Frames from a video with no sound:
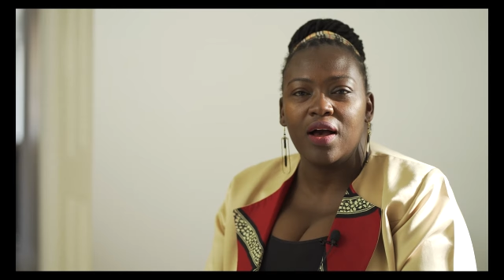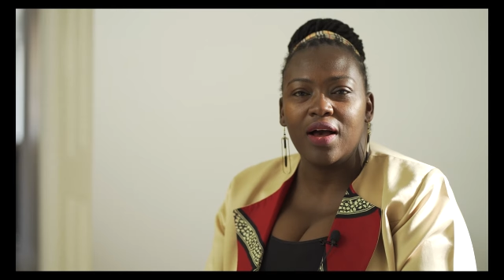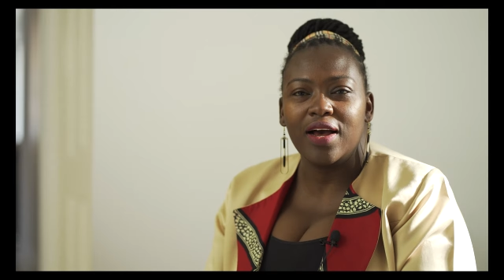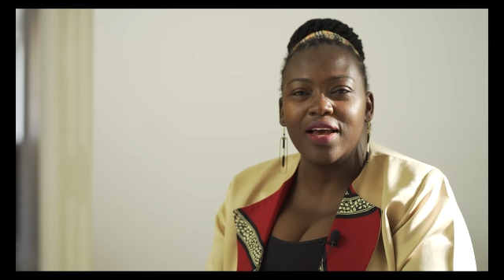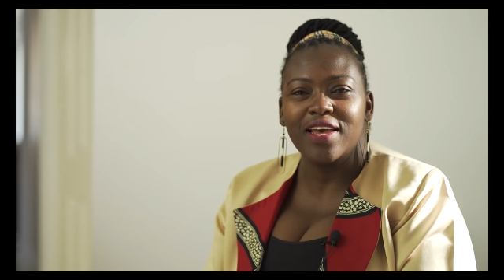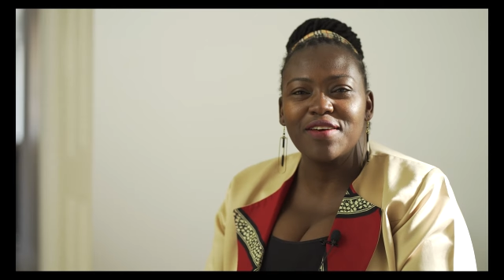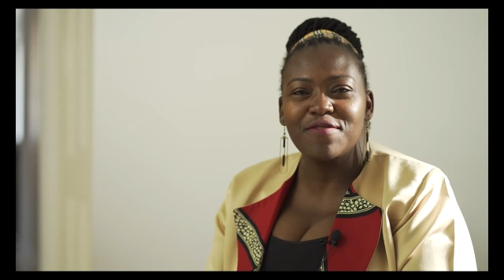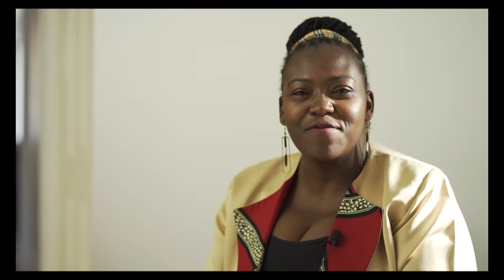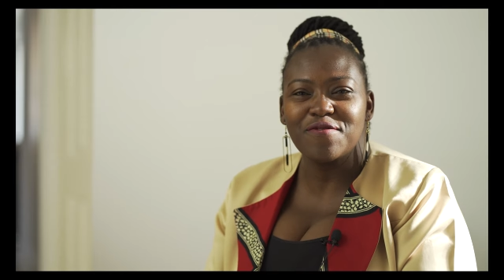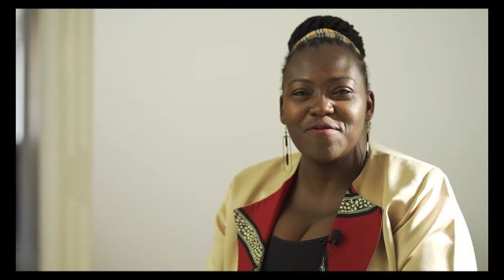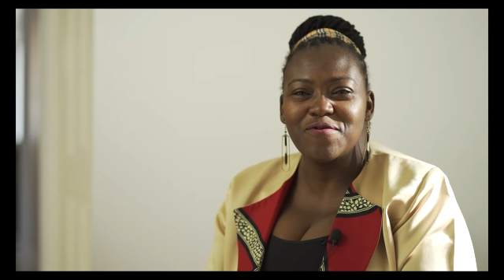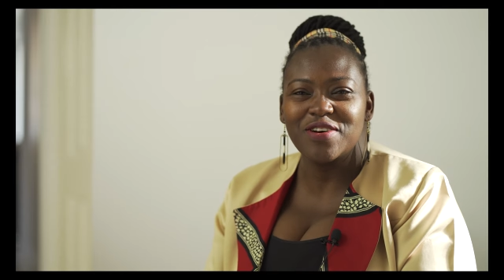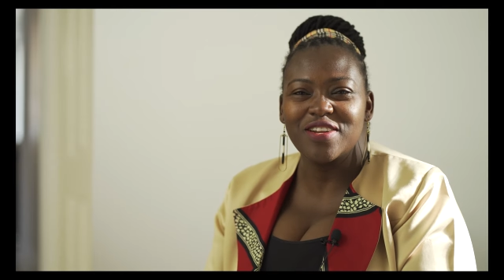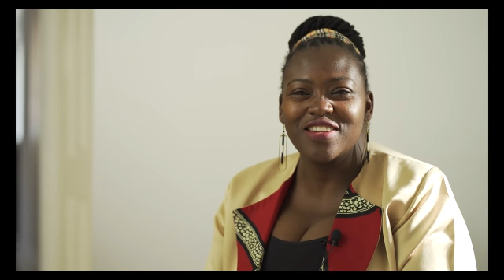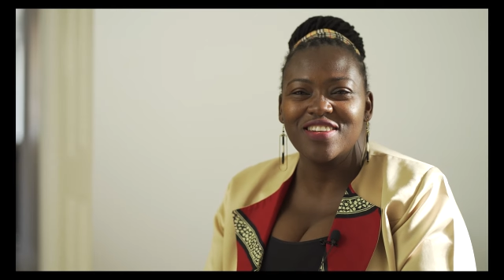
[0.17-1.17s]
Hi
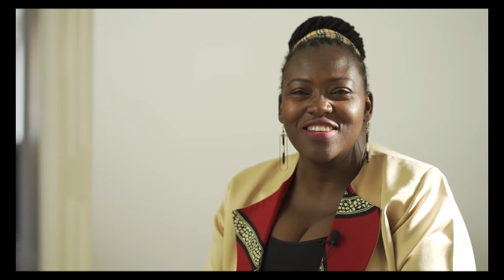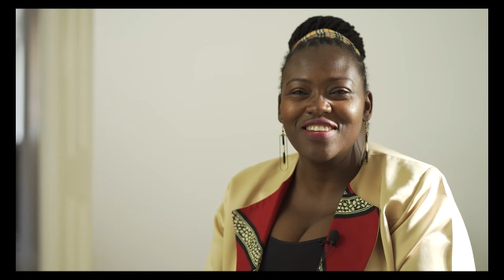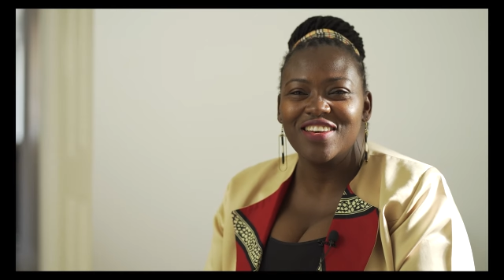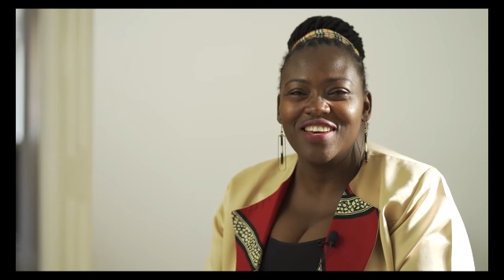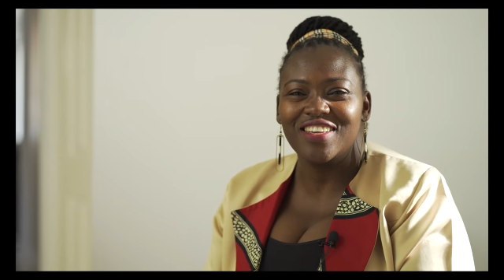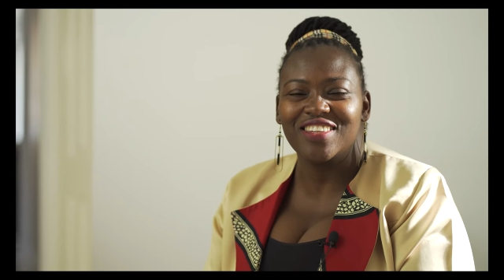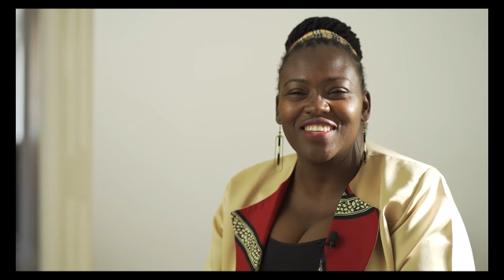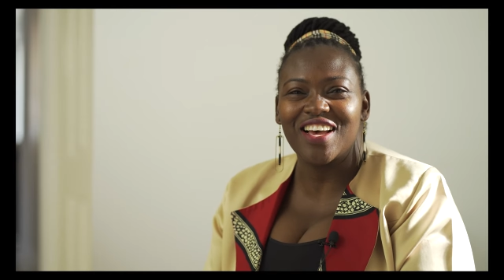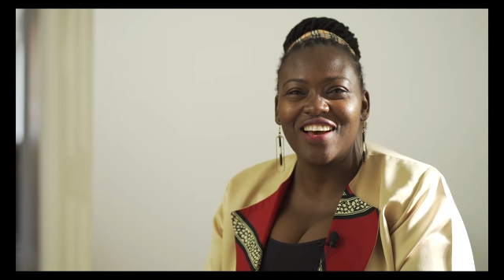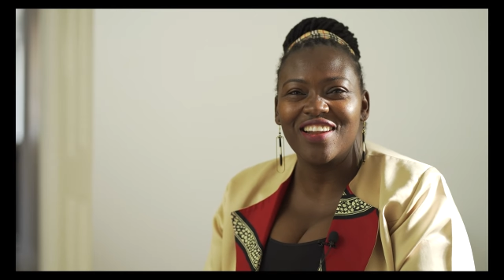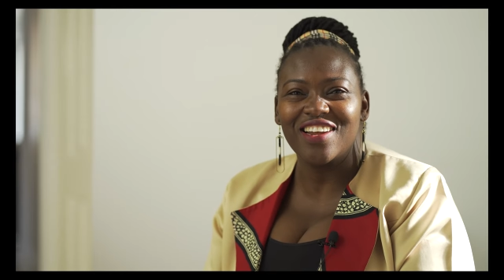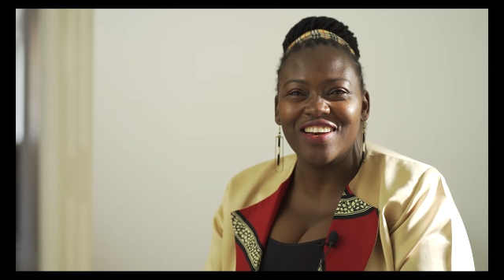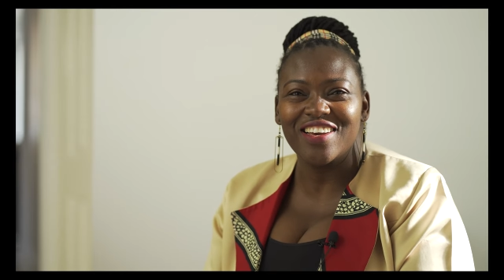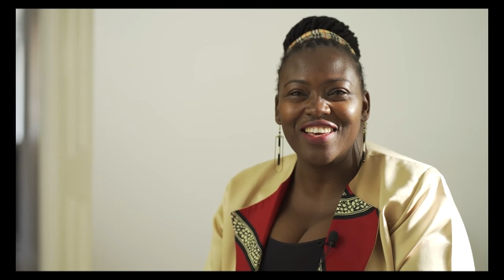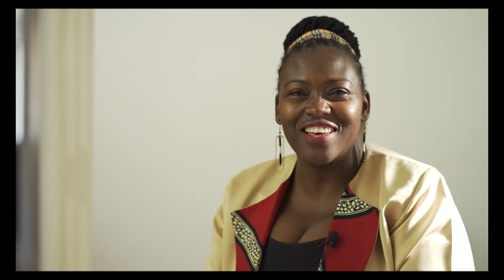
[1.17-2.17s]
everyone, it's
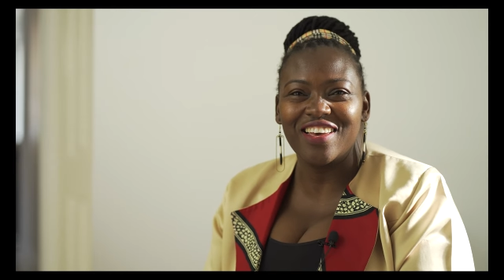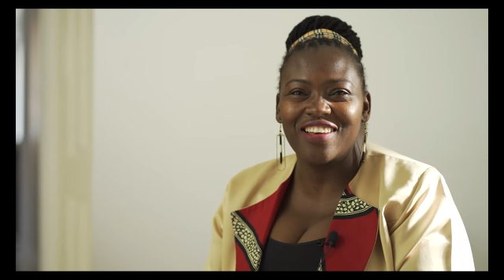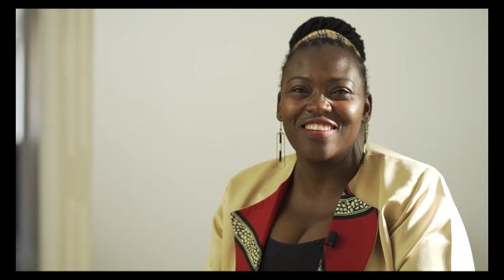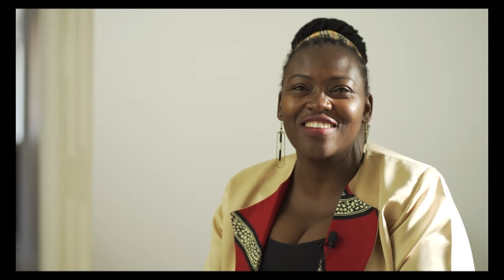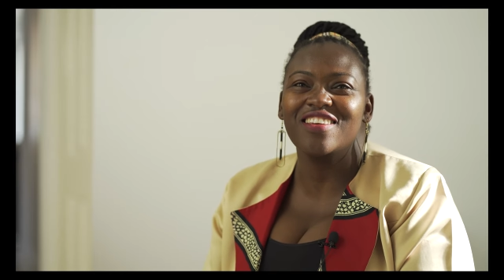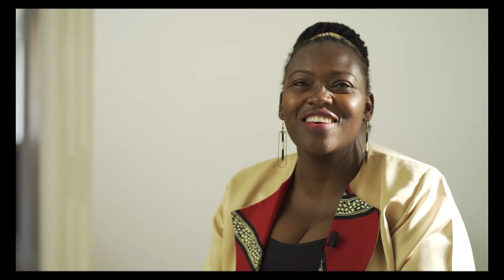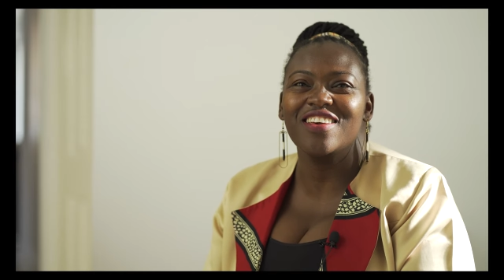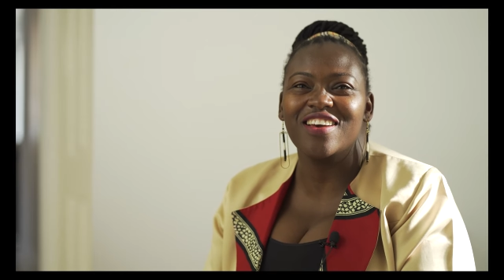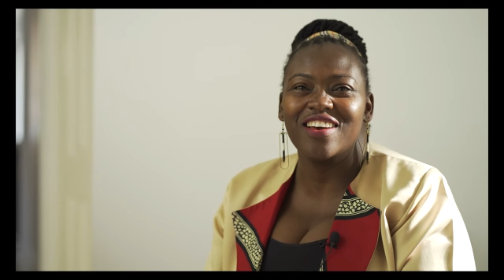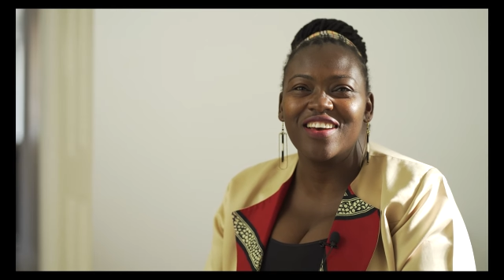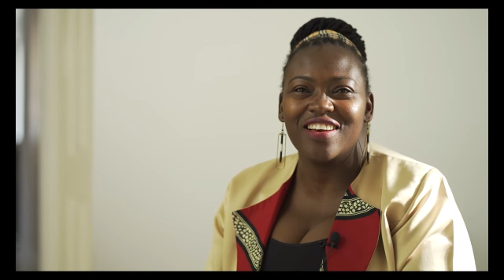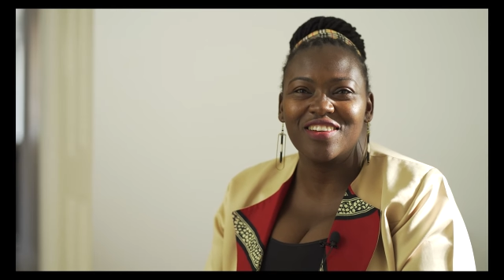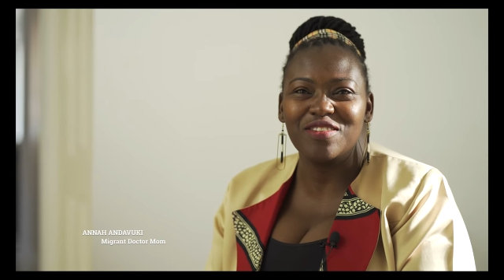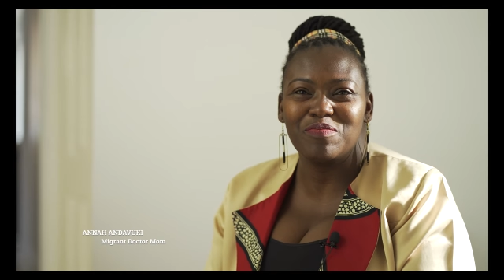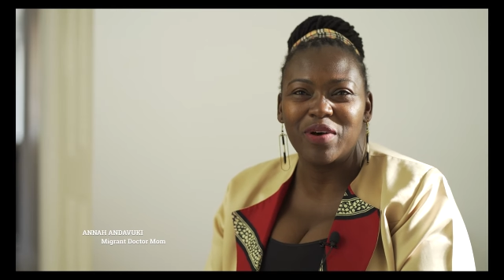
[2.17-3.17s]
Anna again here
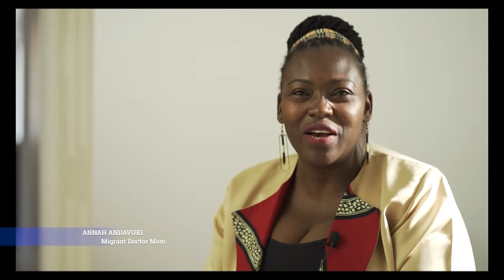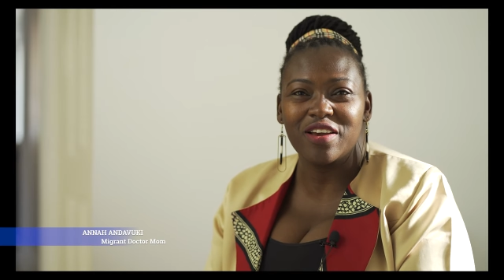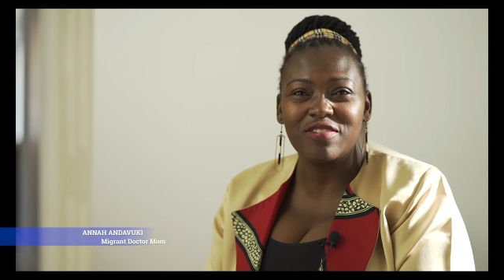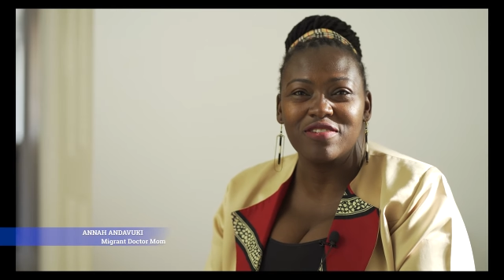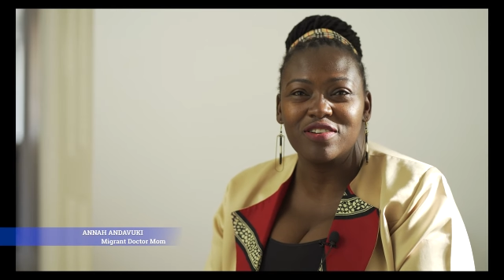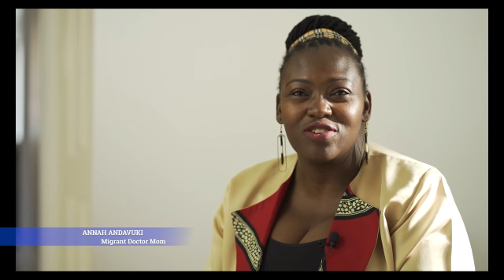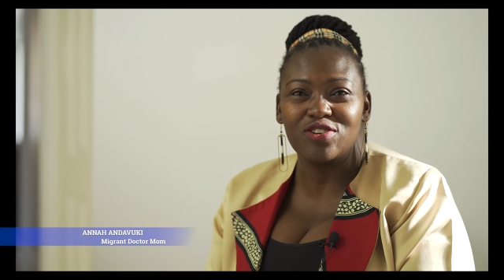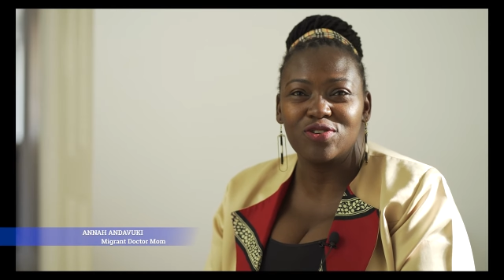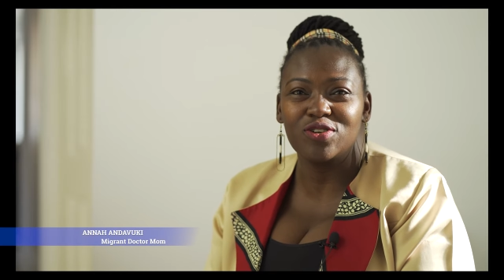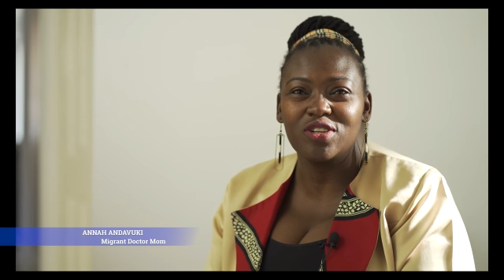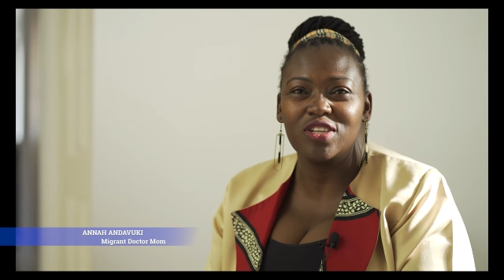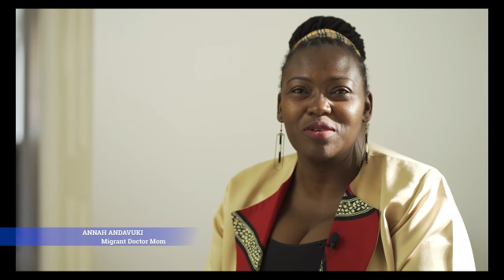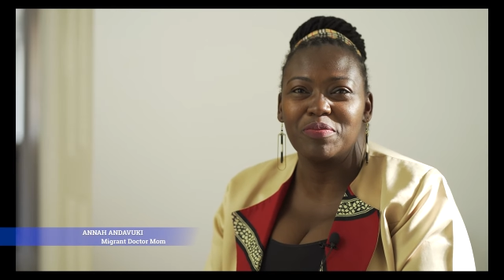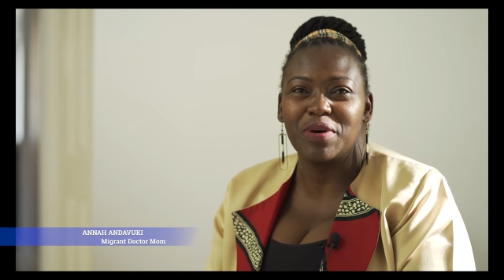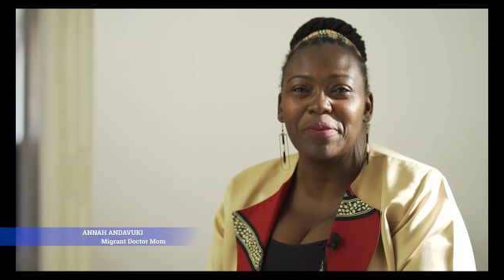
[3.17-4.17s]
at Migrant
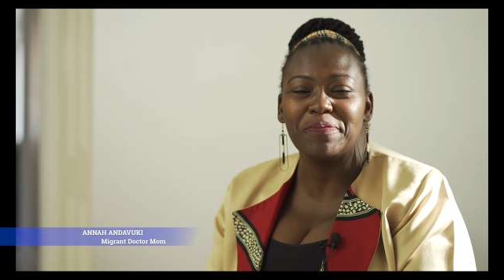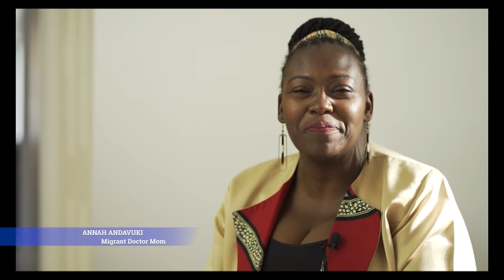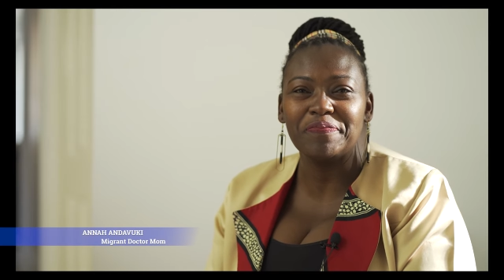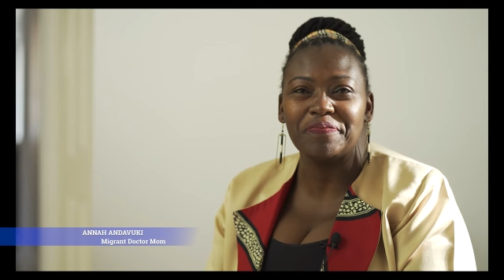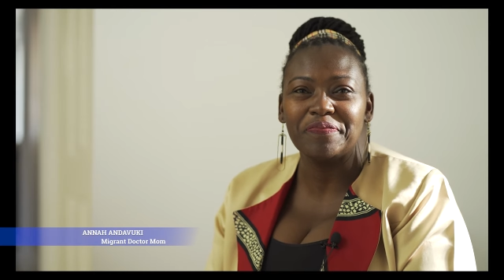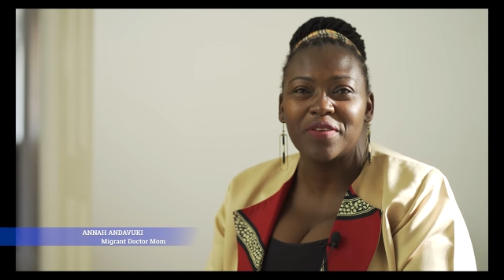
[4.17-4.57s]
Dr. Mom.